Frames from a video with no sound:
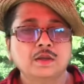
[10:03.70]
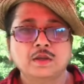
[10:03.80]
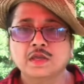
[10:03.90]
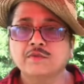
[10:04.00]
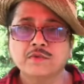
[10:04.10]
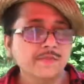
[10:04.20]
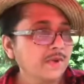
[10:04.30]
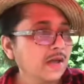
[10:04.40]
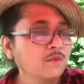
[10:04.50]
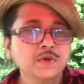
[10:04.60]
If a
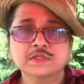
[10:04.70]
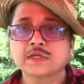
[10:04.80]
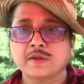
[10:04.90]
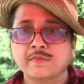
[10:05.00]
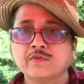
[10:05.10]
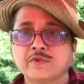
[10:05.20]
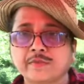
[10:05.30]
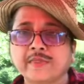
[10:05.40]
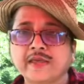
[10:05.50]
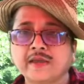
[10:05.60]
man was coming
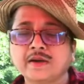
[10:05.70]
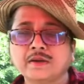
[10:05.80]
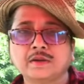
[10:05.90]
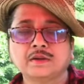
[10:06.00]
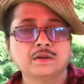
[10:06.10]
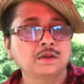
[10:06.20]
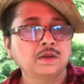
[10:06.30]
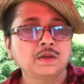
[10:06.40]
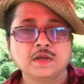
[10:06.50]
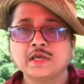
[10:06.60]
from there,
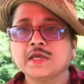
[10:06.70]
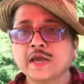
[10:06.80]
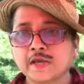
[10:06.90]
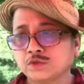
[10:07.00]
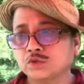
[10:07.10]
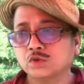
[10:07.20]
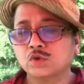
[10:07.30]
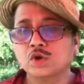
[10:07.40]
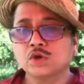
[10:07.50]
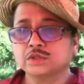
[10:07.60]
he had to
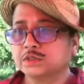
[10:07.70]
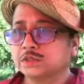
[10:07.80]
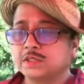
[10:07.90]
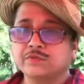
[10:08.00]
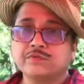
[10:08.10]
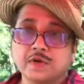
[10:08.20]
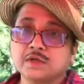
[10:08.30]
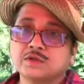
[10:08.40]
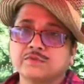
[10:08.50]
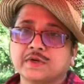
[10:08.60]
cross in
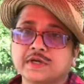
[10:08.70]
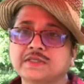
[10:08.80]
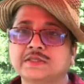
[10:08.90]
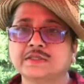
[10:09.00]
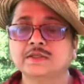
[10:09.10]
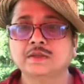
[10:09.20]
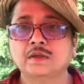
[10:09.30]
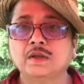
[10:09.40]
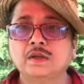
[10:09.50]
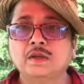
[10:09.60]
front of us.
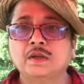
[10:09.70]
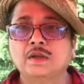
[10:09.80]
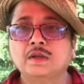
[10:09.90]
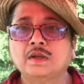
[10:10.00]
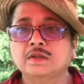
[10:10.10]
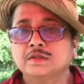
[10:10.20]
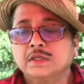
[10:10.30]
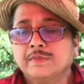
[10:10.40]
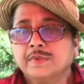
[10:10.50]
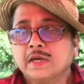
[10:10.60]

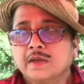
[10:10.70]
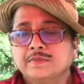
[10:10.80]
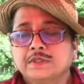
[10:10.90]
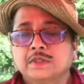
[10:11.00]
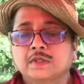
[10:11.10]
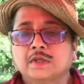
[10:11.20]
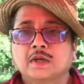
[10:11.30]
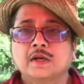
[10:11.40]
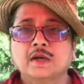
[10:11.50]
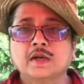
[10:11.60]
Sometimes
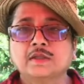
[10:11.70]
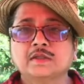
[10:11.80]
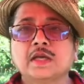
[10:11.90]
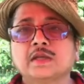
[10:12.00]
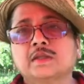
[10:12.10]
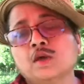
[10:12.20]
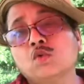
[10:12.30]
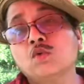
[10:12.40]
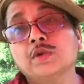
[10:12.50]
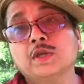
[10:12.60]
the
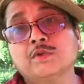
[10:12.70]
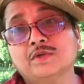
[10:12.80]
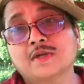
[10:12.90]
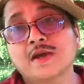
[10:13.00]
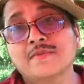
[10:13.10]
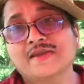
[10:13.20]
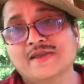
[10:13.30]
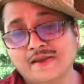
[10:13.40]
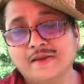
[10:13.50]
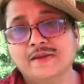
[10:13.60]
lungi would come in
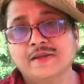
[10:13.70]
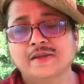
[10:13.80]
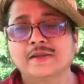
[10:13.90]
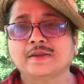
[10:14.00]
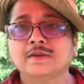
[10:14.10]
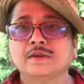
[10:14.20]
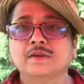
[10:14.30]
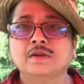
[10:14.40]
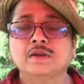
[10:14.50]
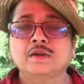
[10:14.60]
handy again.
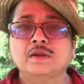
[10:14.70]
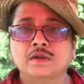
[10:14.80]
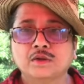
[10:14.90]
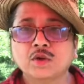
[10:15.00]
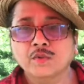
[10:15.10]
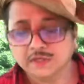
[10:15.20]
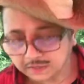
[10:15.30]
You know what